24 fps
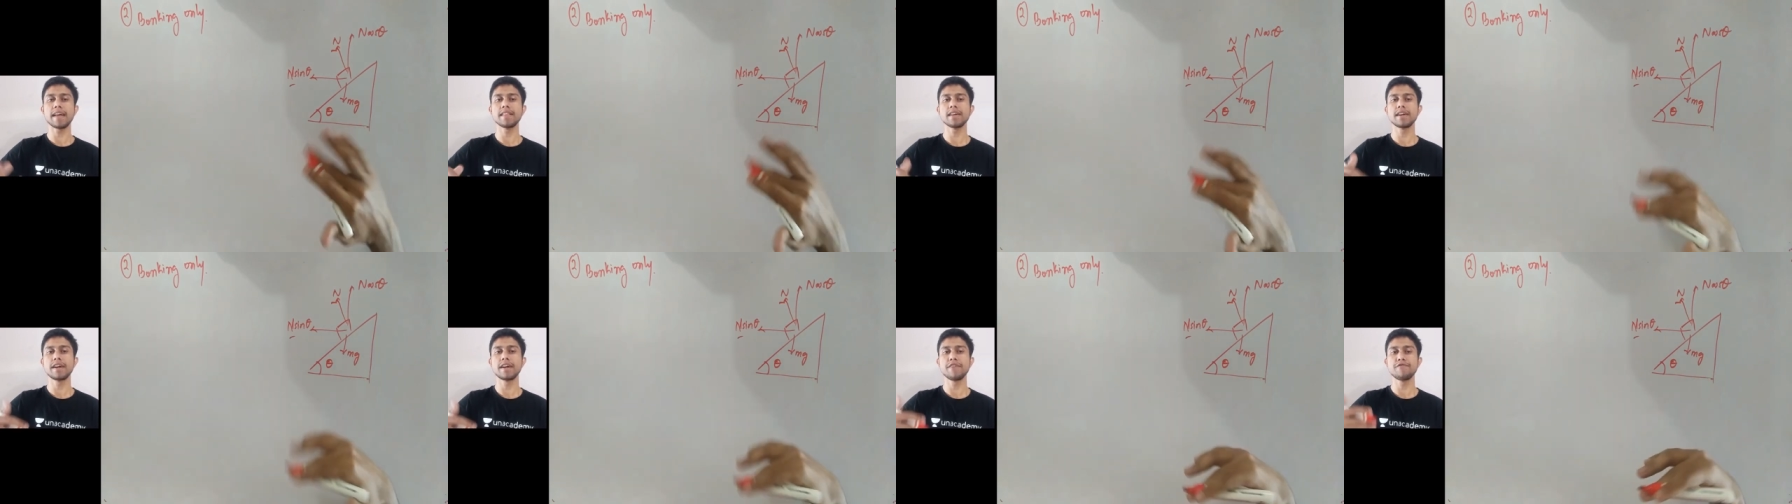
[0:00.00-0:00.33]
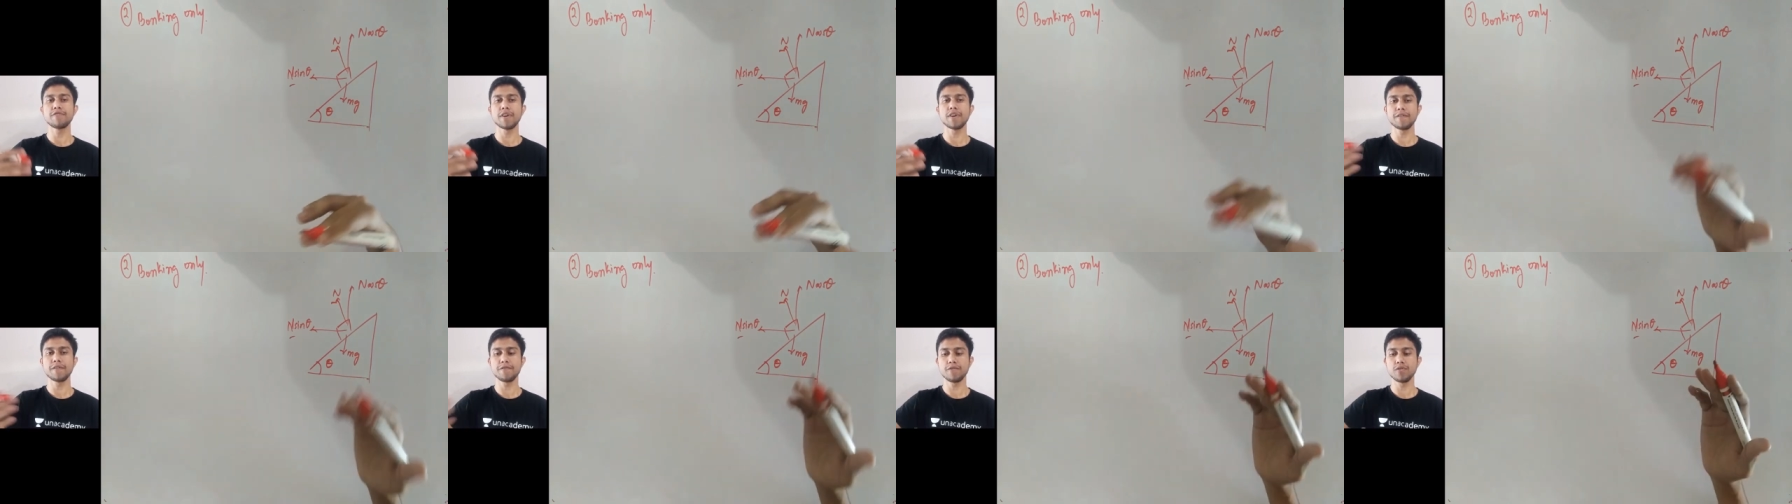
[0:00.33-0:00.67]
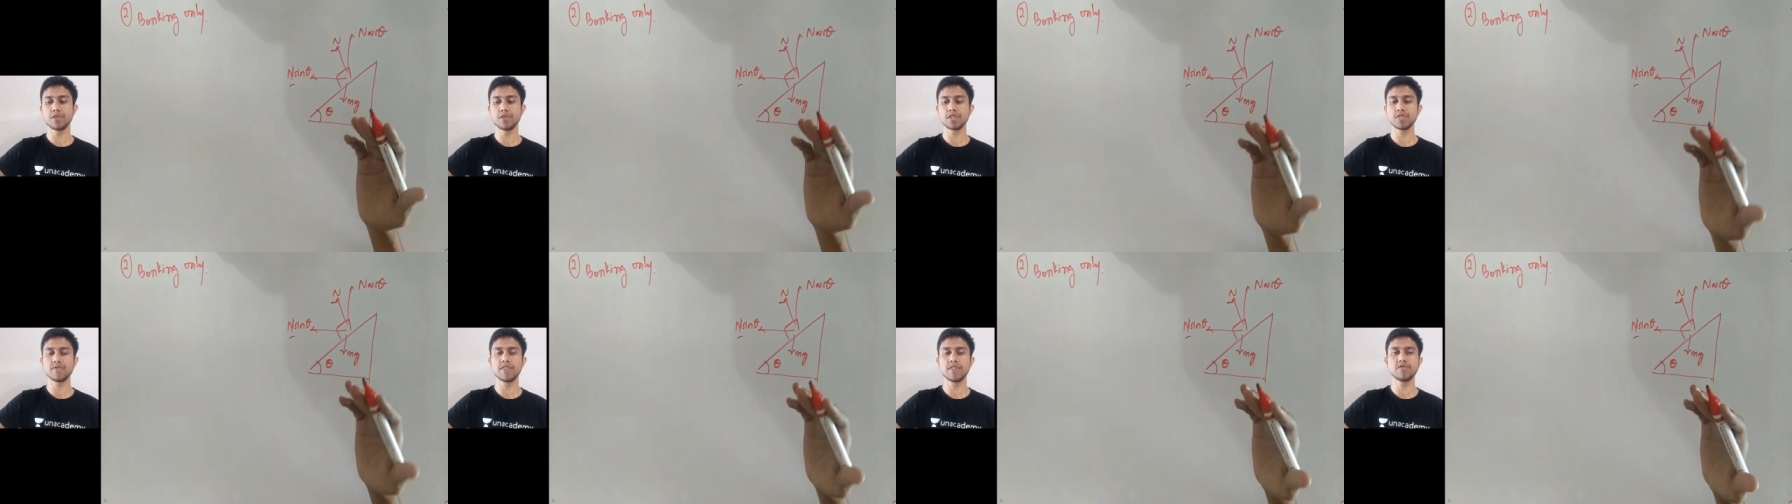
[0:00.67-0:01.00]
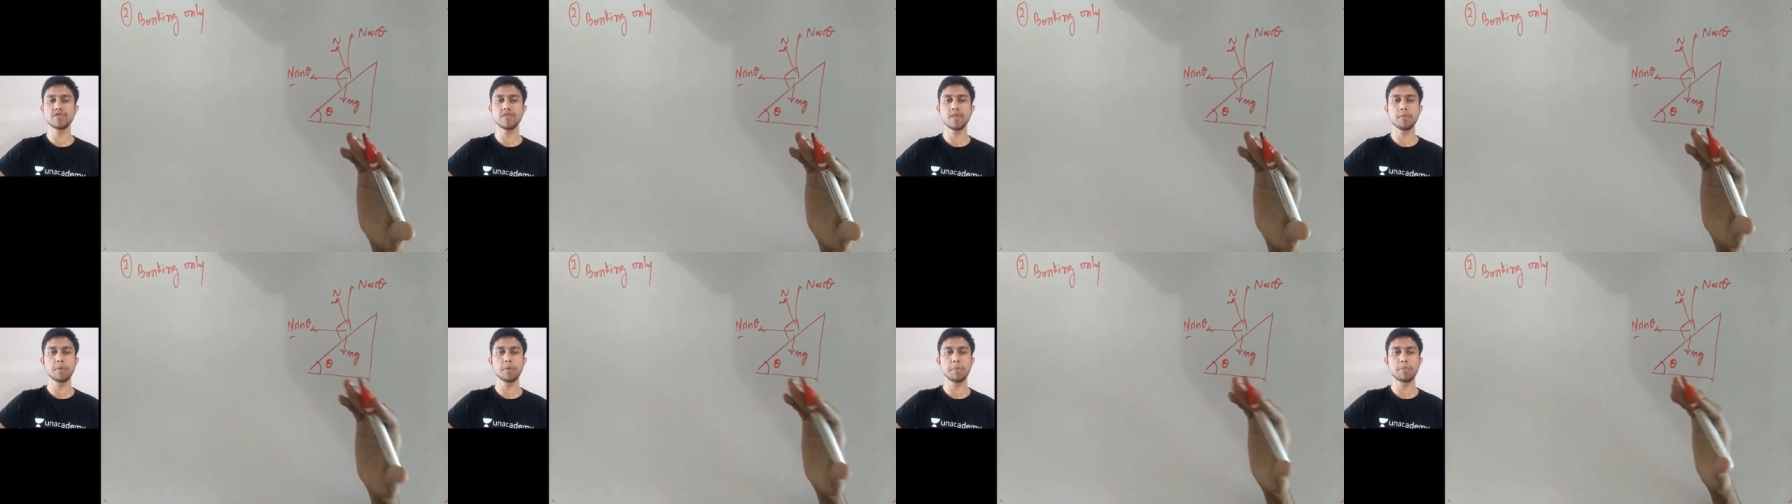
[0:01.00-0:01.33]
any other different
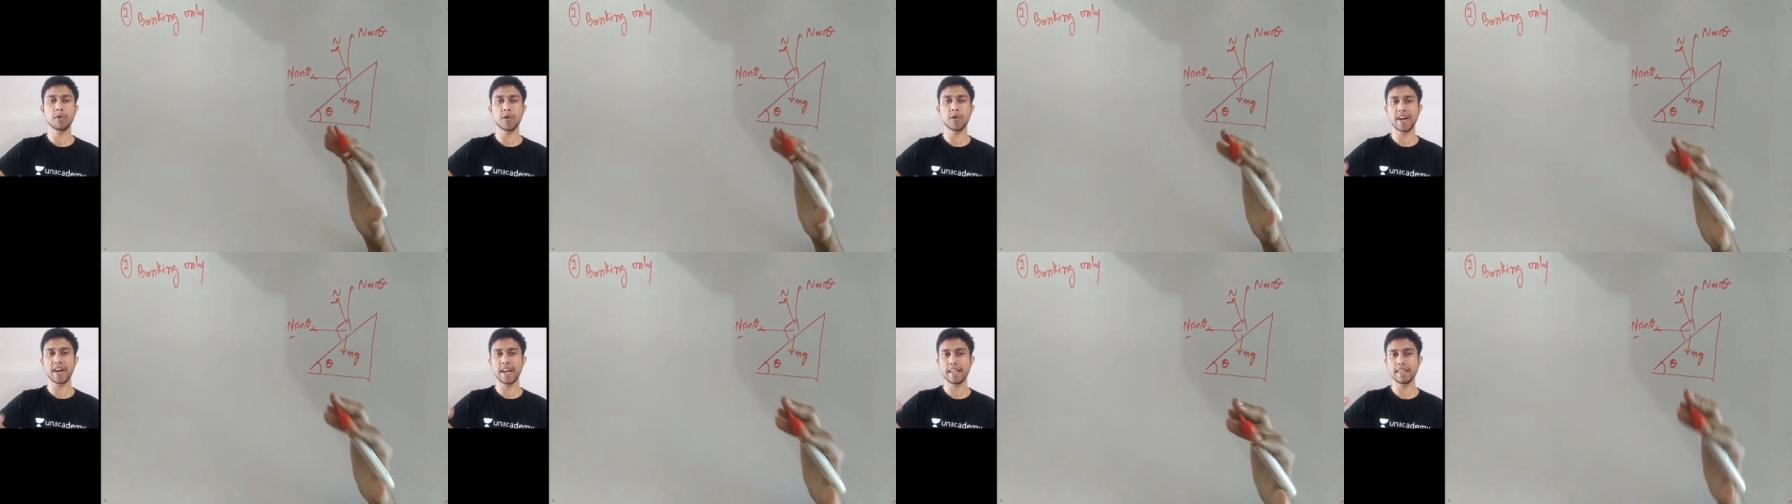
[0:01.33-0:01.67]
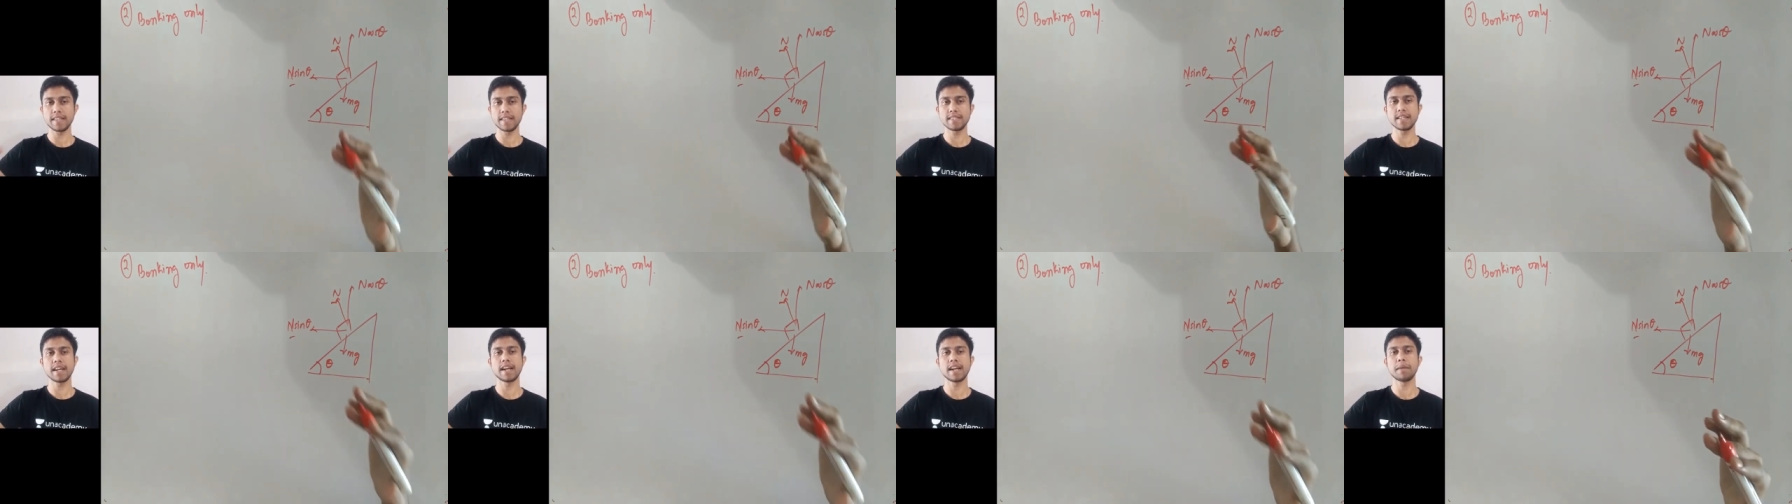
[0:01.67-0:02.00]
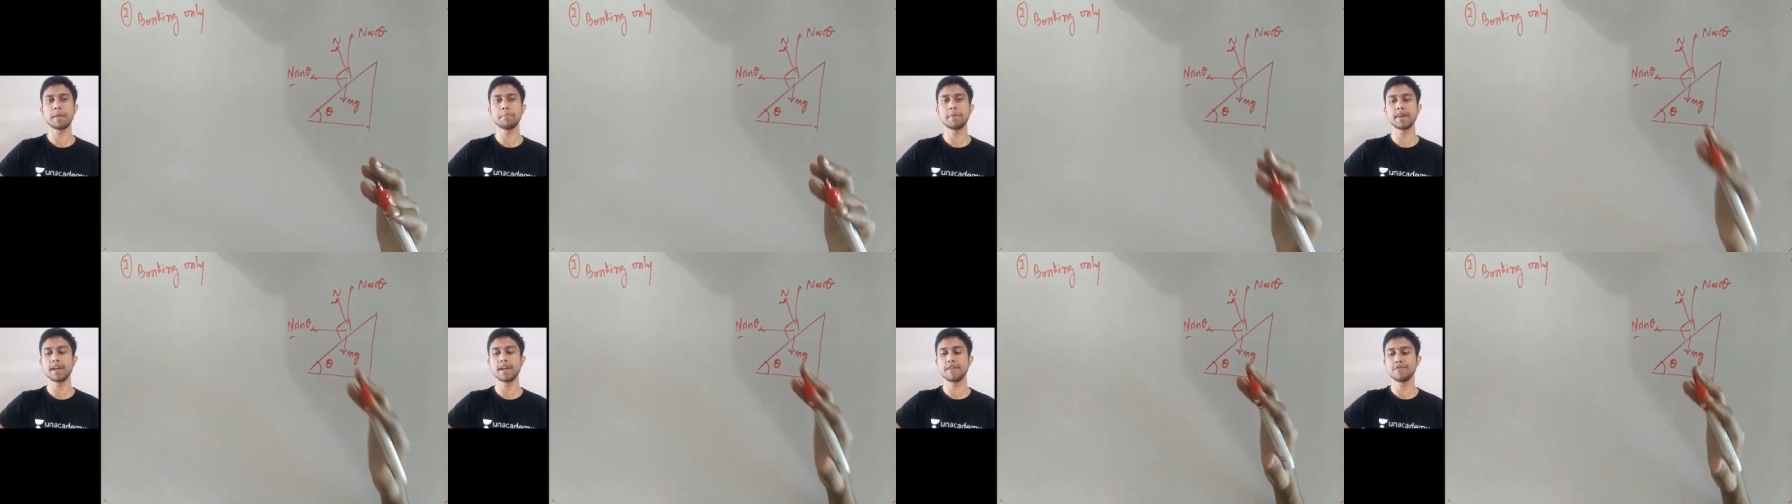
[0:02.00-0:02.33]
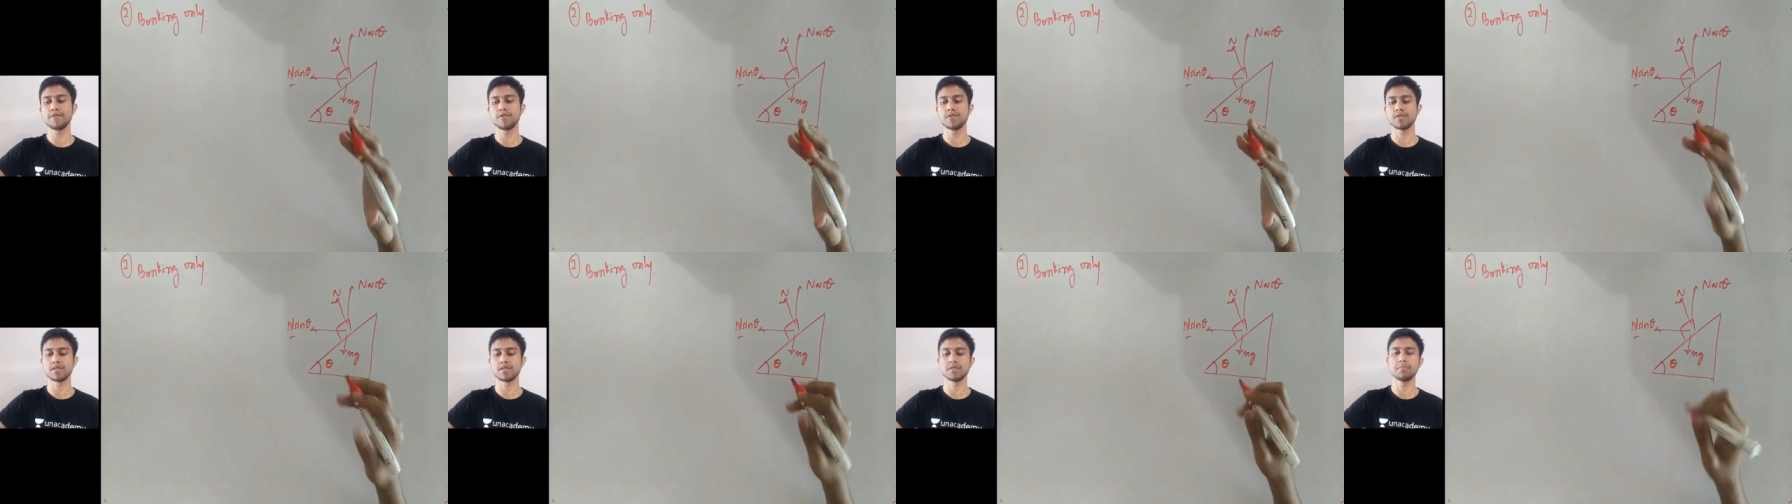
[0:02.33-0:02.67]
force which will be providing the
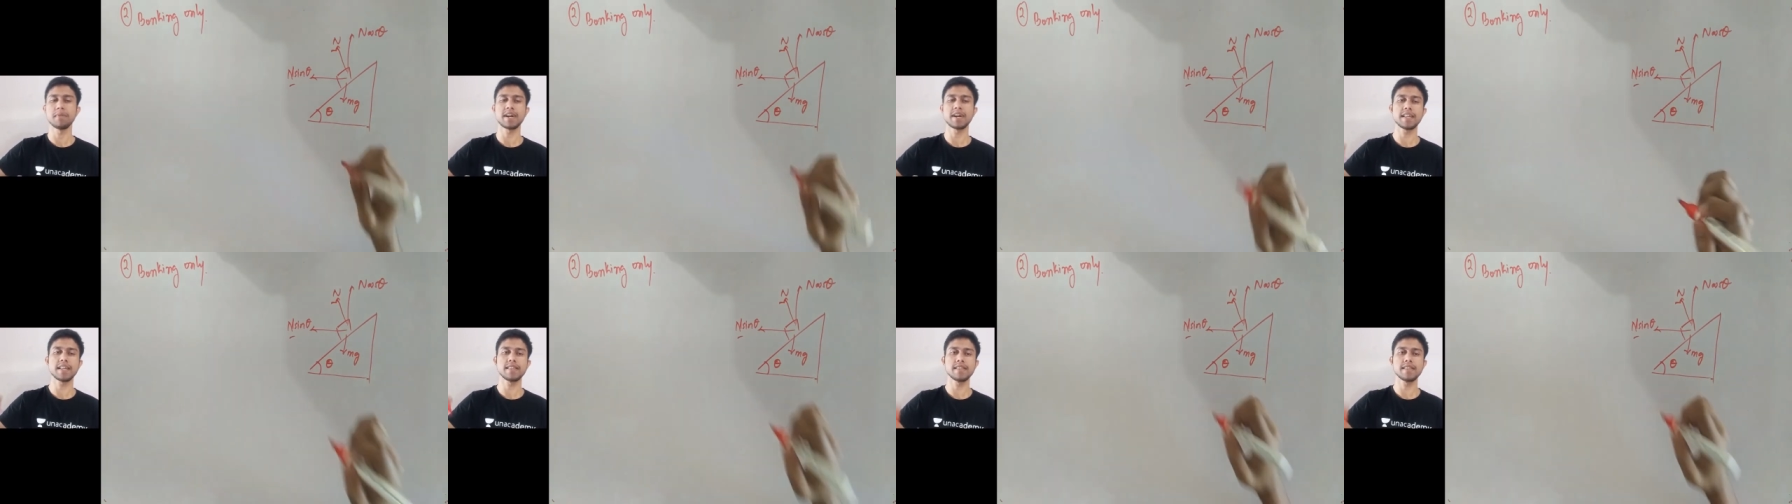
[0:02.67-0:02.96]
centripetal force.